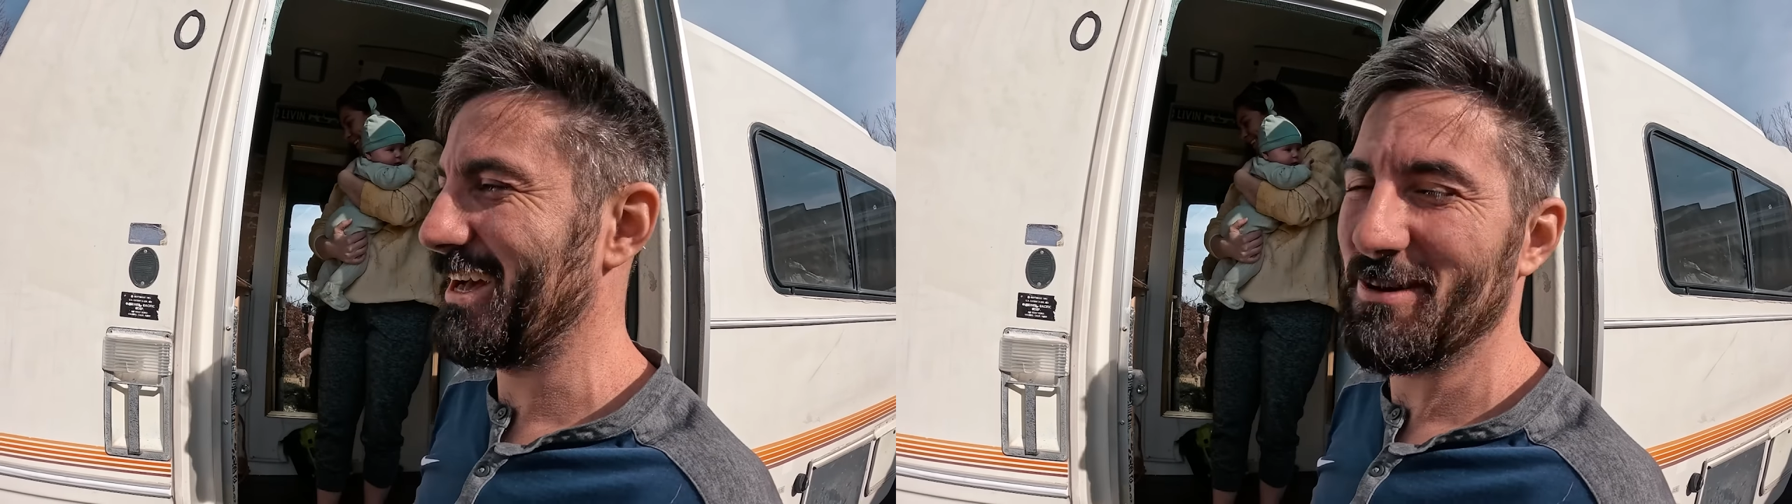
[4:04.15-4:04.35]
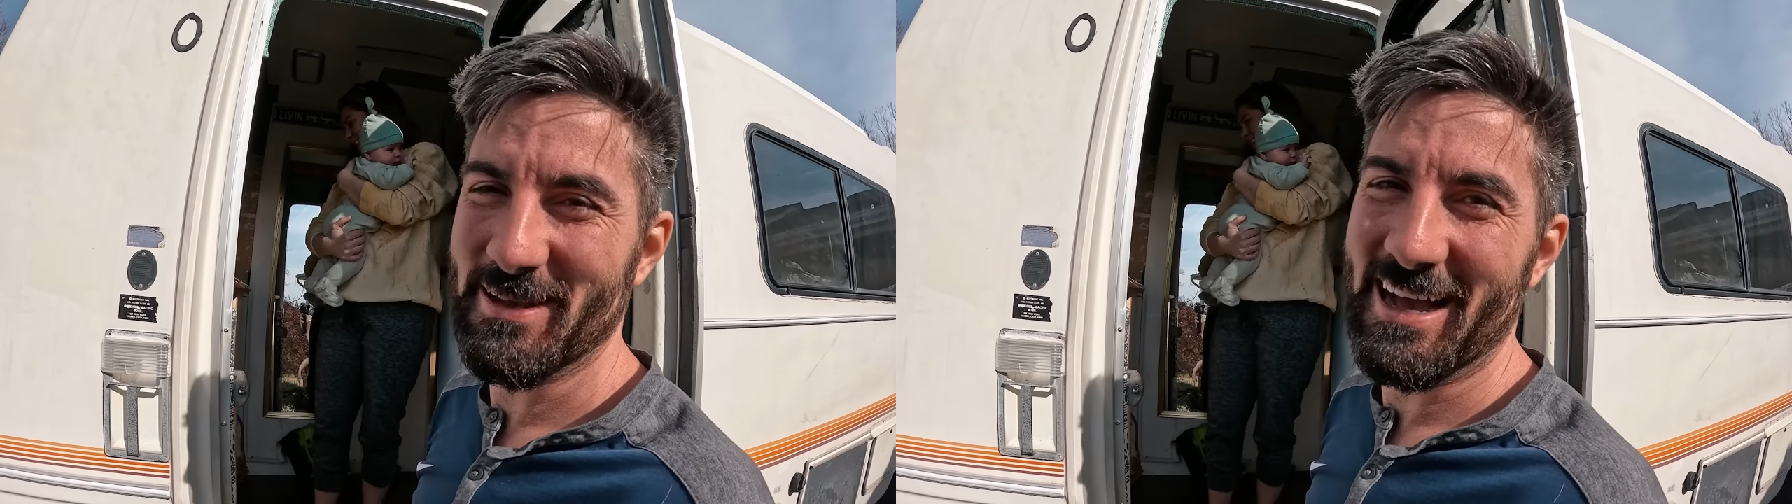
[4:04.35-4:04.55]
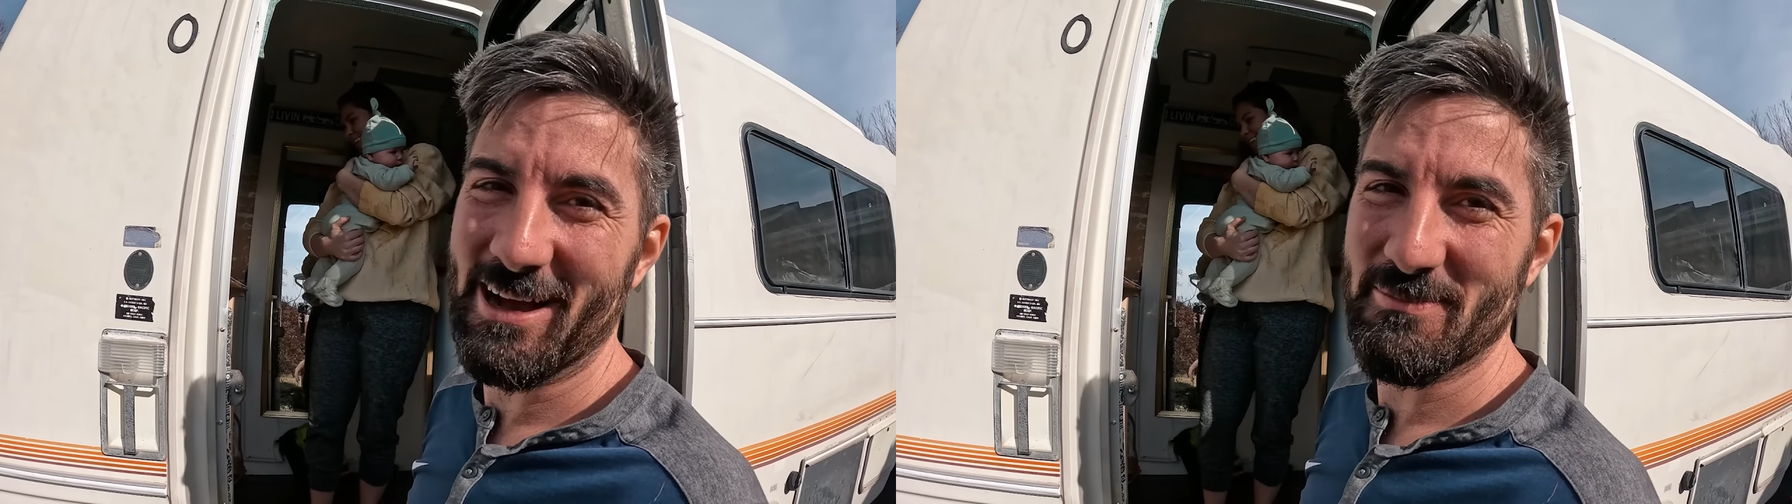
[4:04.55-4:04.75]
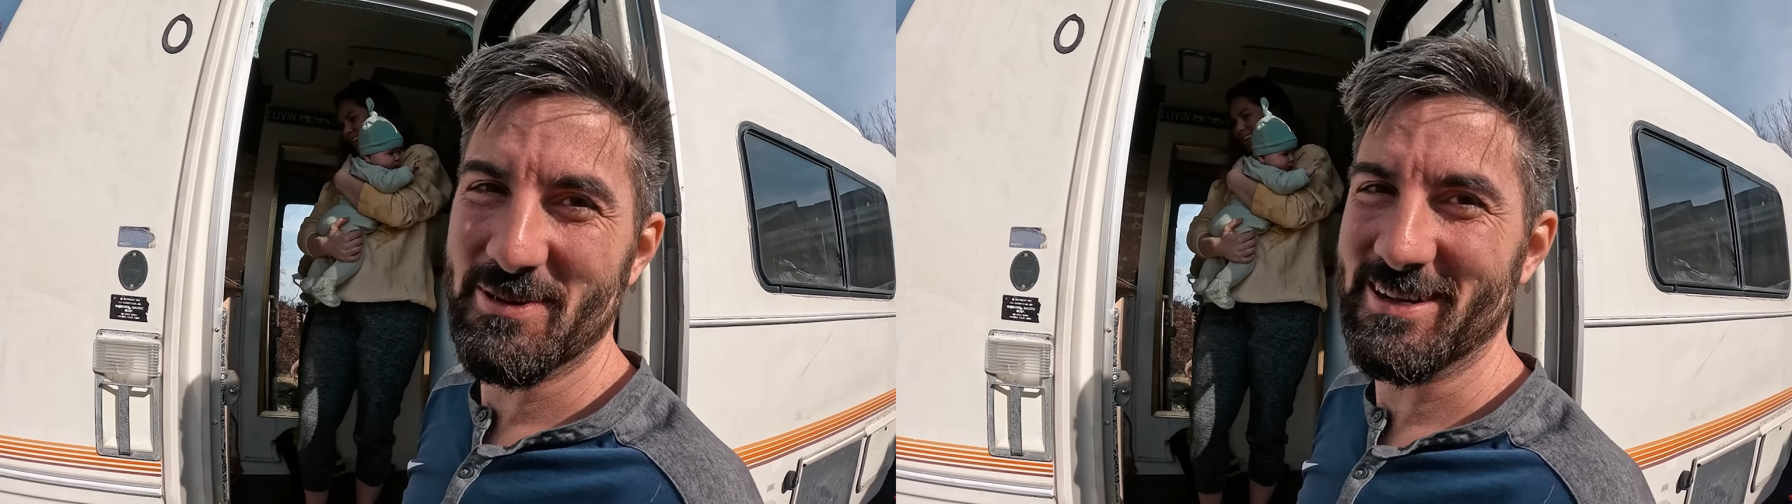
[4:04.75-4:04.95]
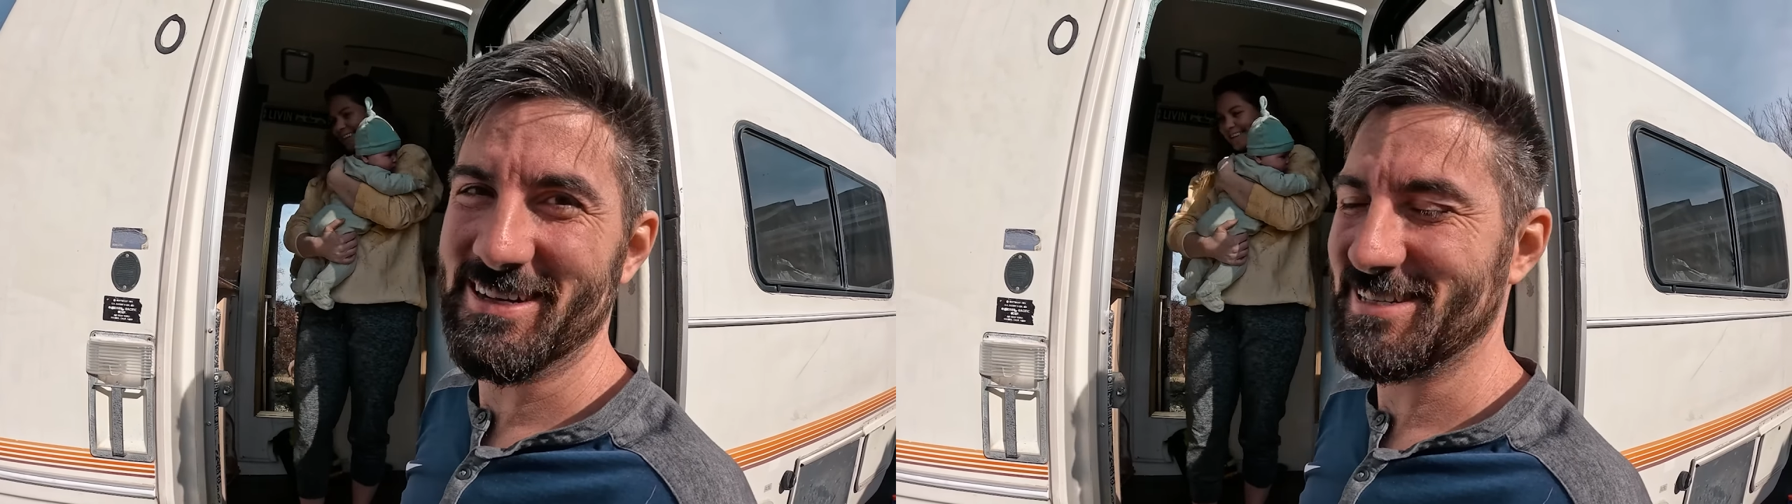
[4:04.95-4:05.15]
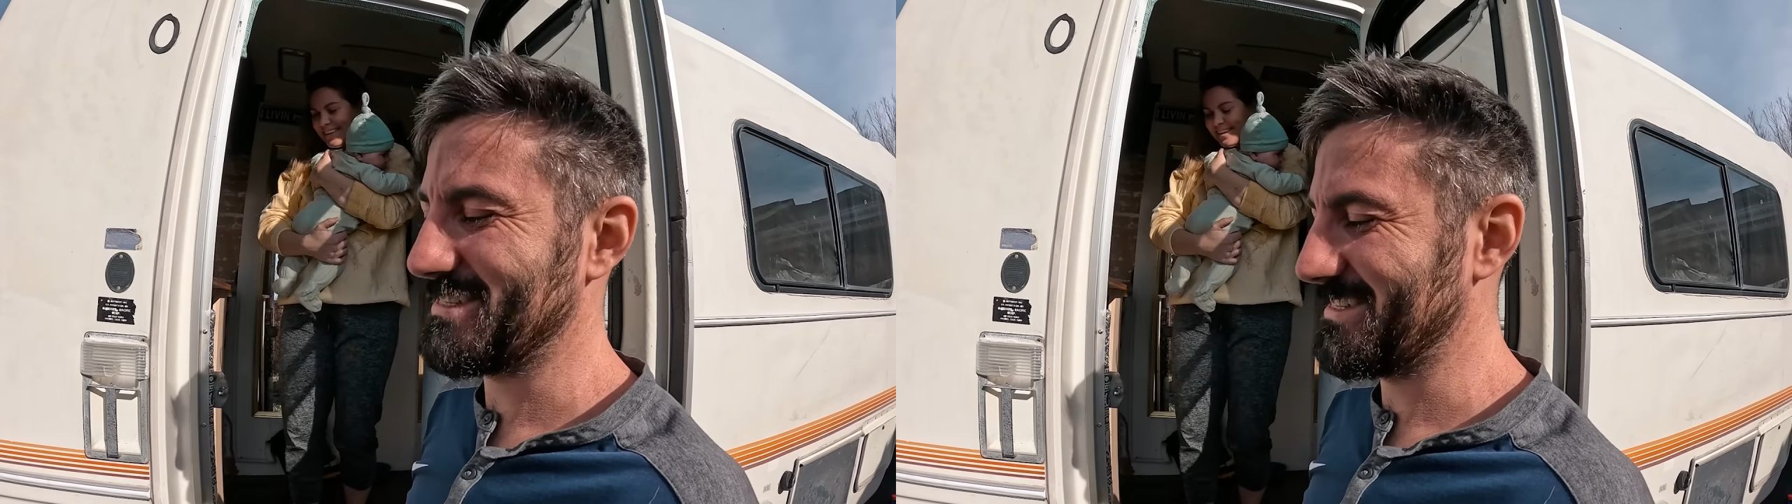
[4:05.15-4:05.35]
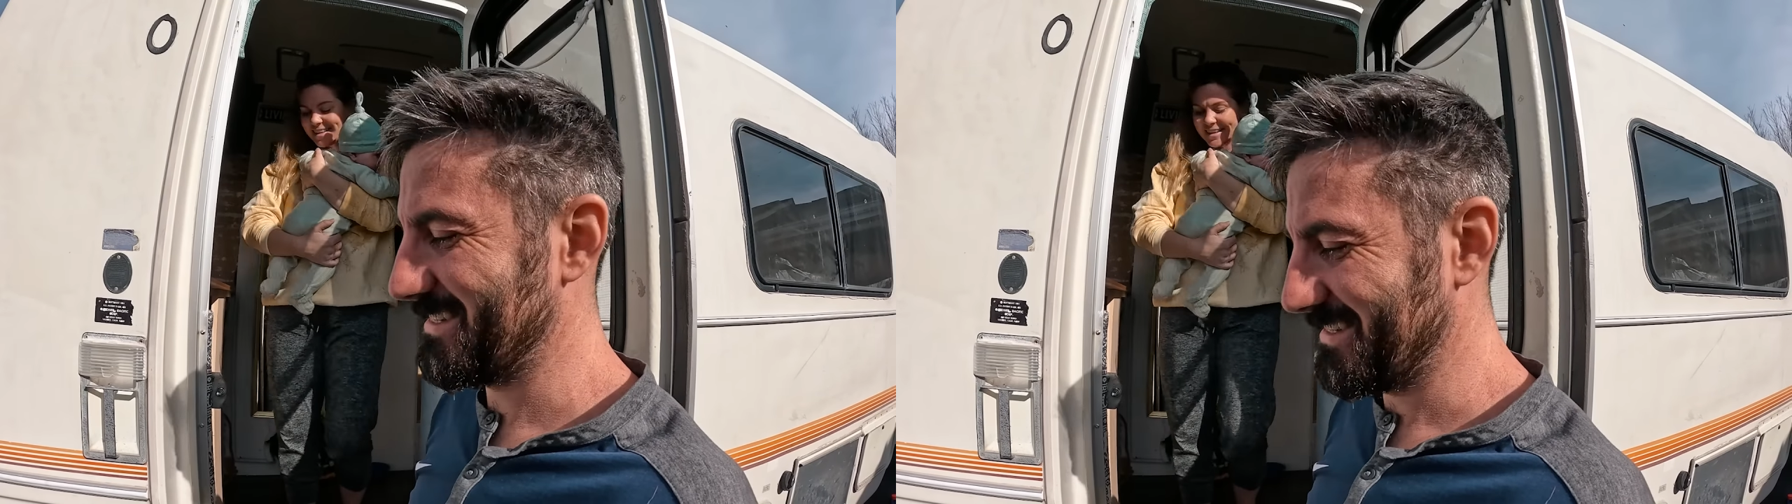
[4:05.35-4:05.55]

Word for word: help me out because